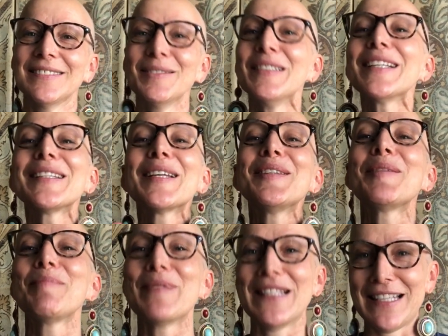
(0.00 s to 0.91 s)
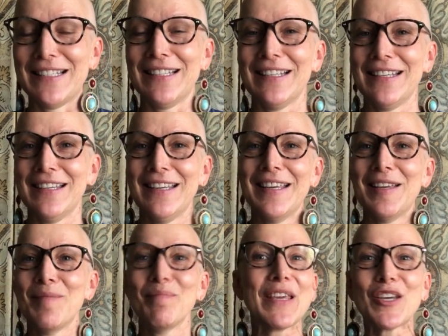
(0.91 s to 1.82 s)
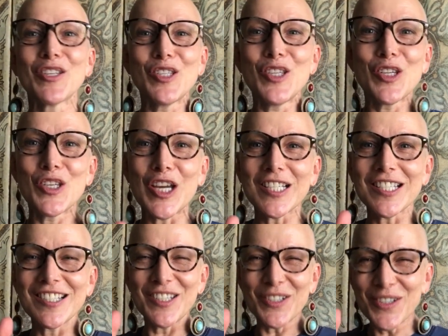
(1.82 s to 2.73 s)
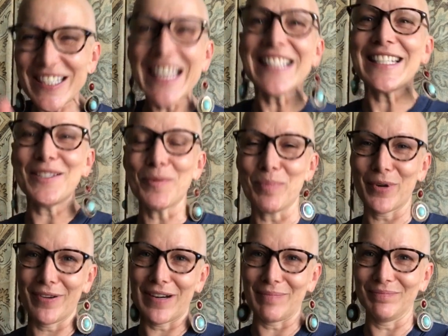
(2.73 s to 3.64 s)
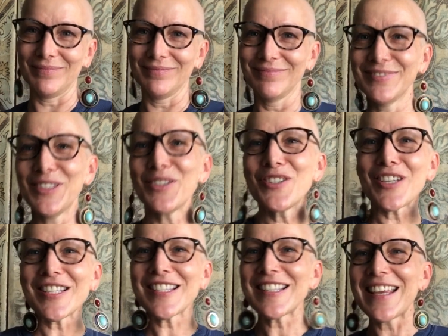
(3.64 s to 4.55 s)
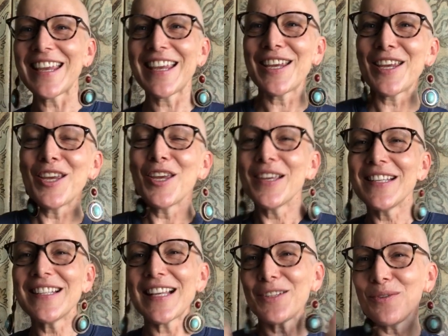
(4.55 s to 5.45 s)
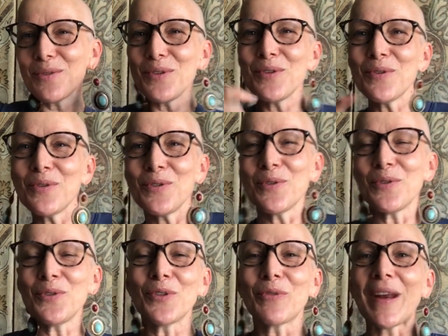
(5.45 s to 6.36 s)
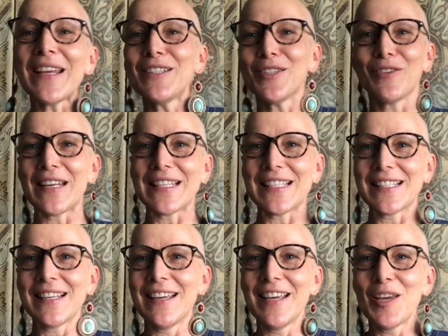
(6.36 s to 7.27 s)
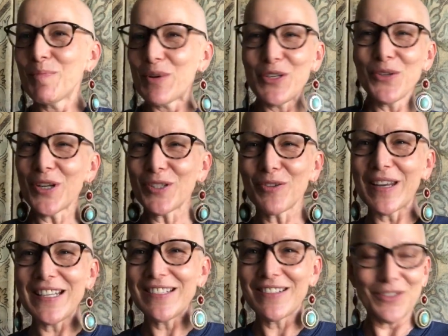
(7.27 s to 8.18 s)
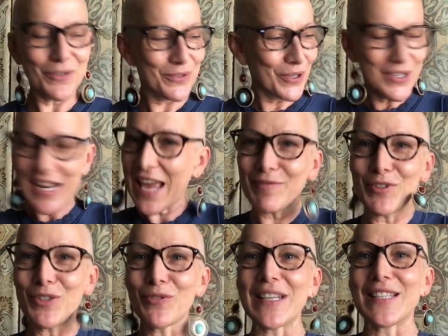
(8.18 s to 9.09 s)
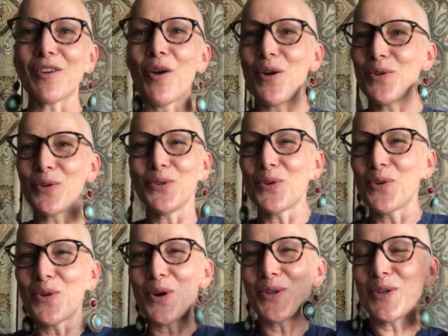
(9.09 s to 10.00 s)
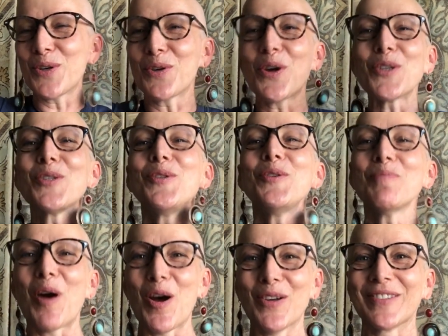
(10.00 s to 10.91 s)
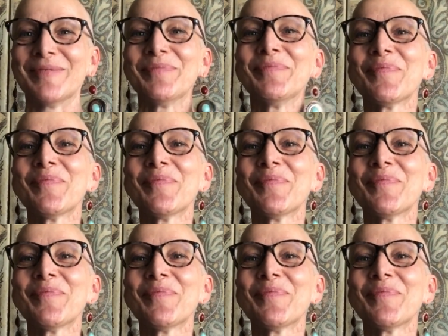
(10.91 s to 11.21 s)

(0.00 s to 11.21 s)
We're not 100% because you're not yet in the program. You just it's like you're trying the dress, but you're not trying you don't have the dress on or the costume on,